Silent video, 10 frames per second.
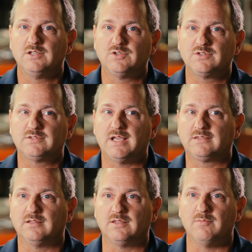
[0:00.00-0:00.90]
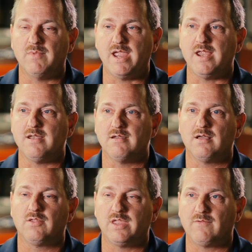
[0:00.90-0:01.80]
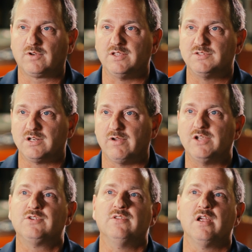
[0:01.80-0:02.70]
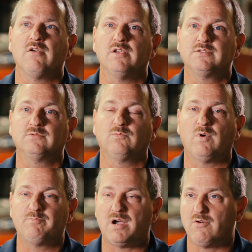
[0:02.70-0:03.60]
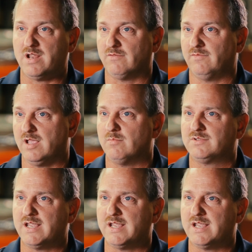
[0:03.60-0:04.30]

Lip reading: Just that the main you have to consideration there is what power you have available.